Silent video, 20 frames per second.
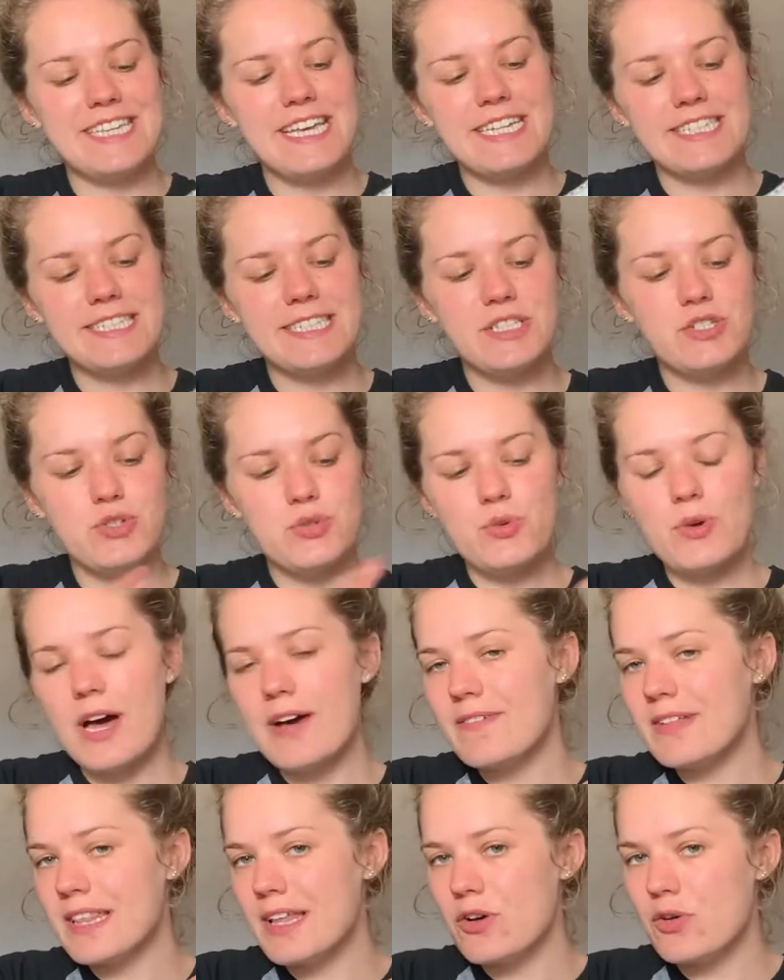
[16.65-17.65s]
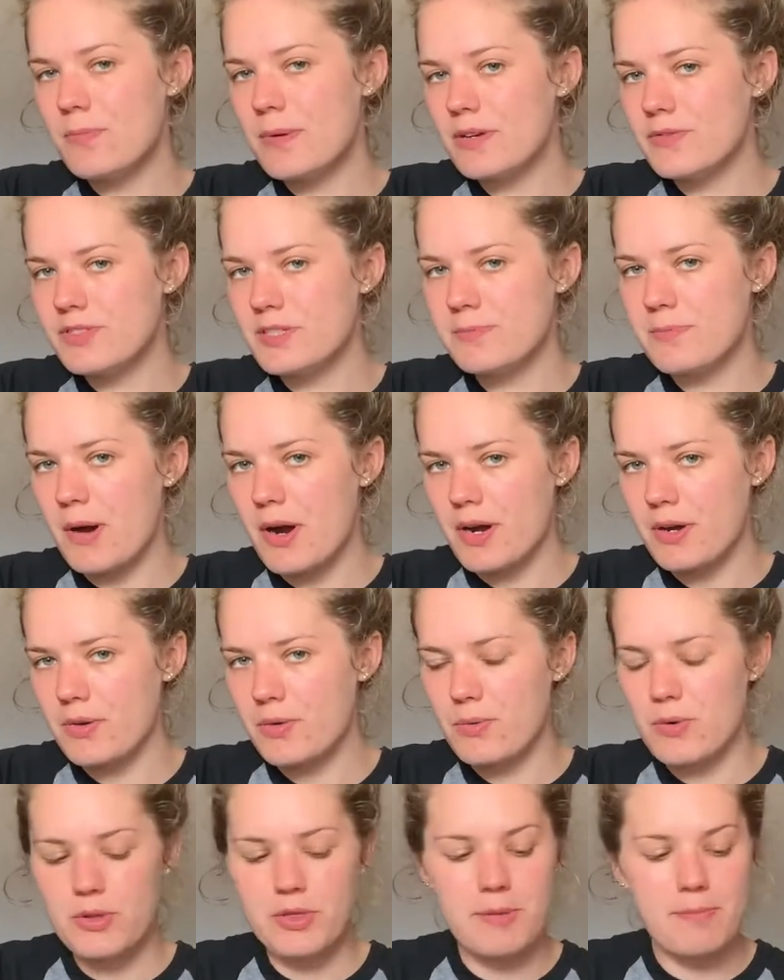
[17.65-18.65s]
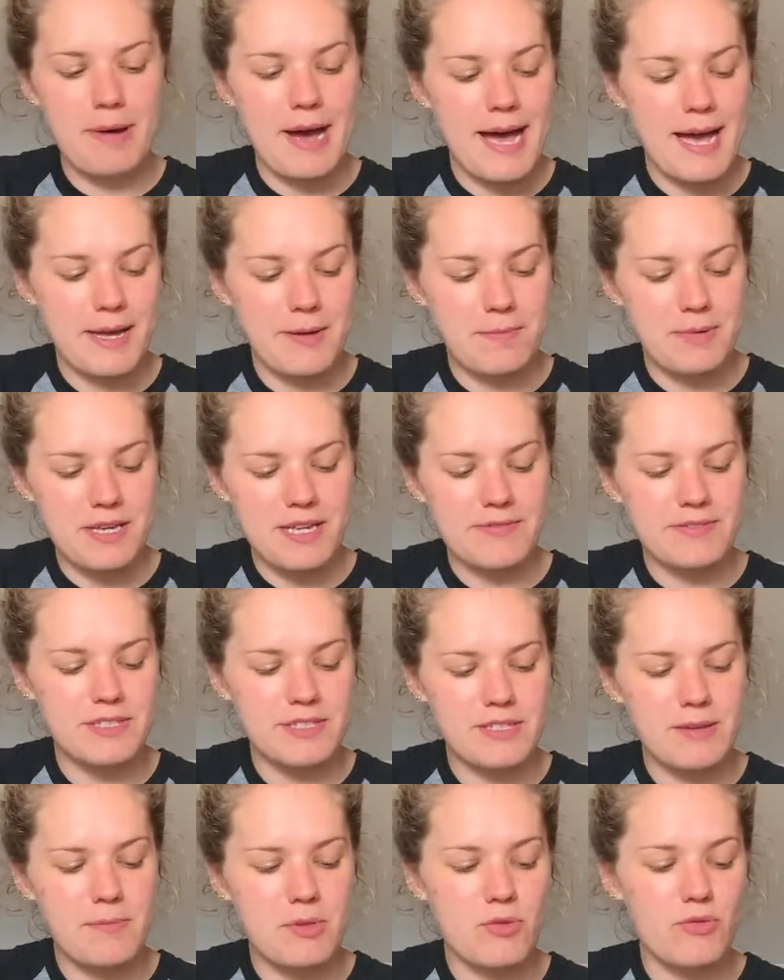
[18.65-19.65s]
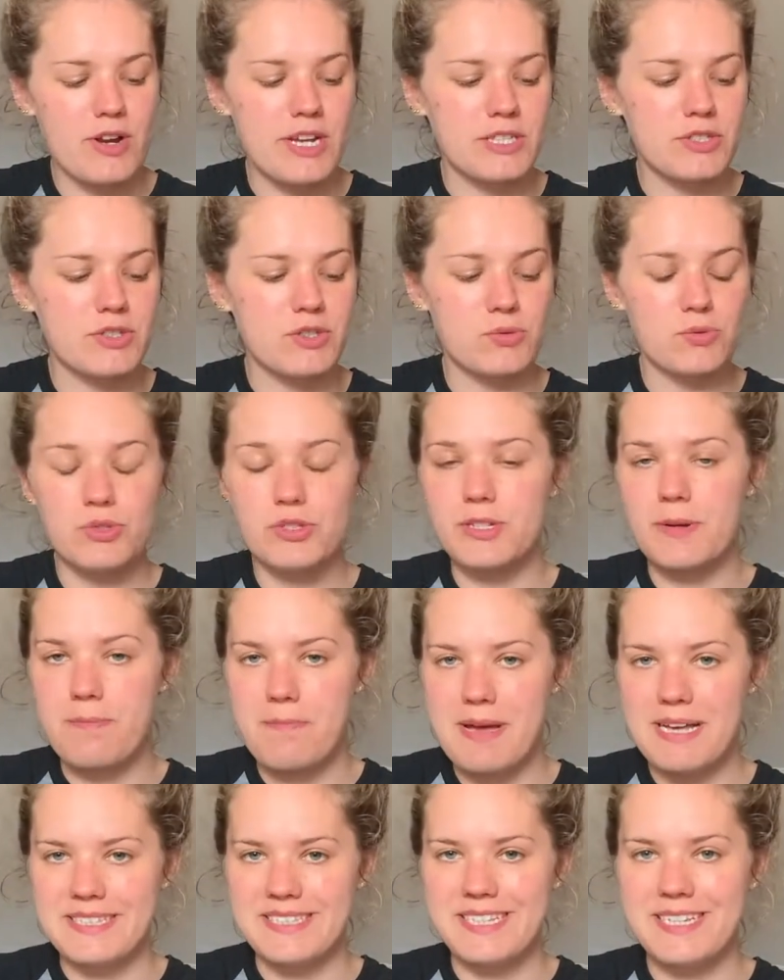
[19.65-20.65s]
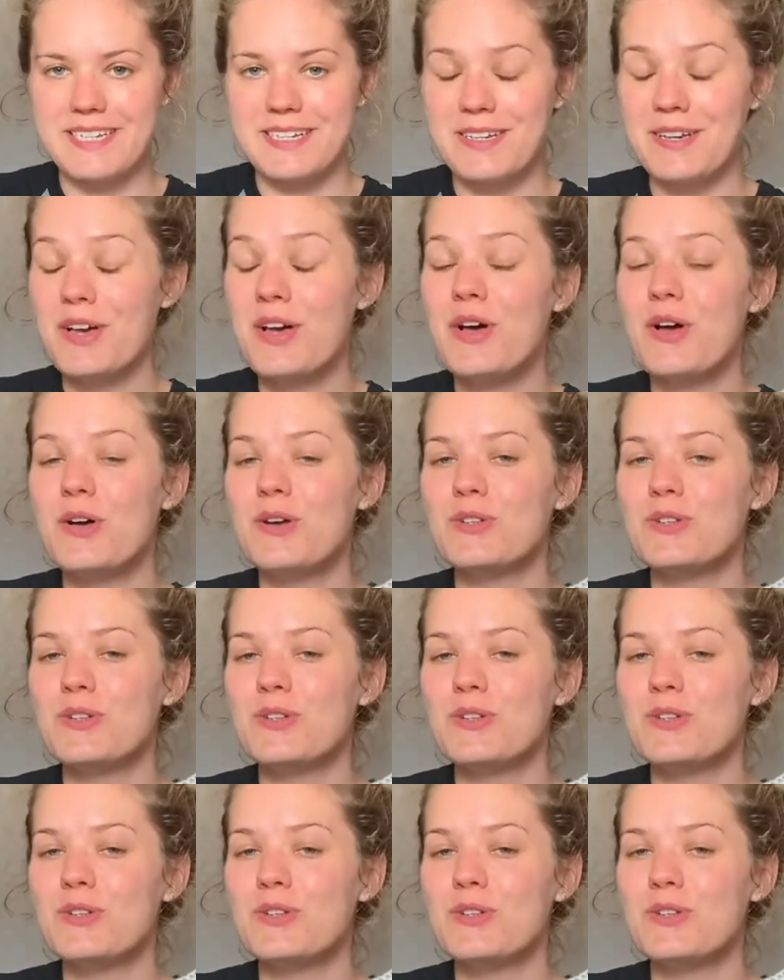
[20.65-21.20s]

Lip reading: yes, they do have a little bit of sparkle on the back, but even some of the rhinestones are missing.